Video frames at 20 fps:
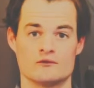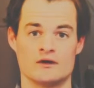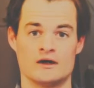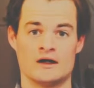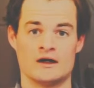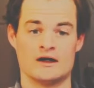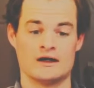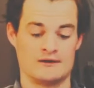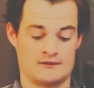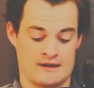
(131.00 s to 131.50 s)

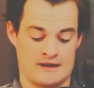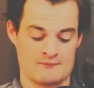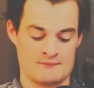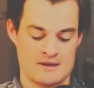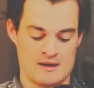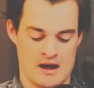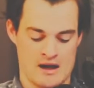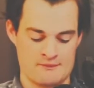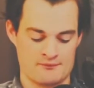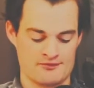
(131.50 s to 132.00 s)
Uh,
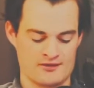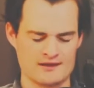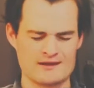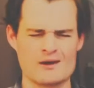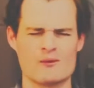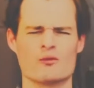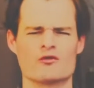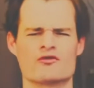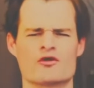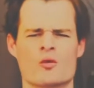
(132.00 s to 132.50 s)
I, I think
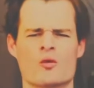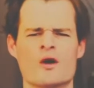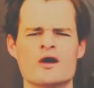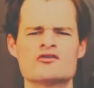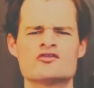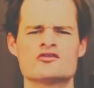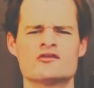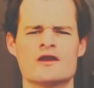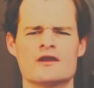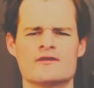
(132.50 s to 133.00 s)
that was a
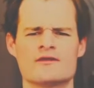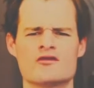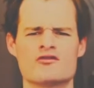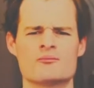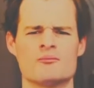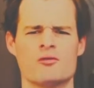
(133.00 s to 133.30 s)
question at this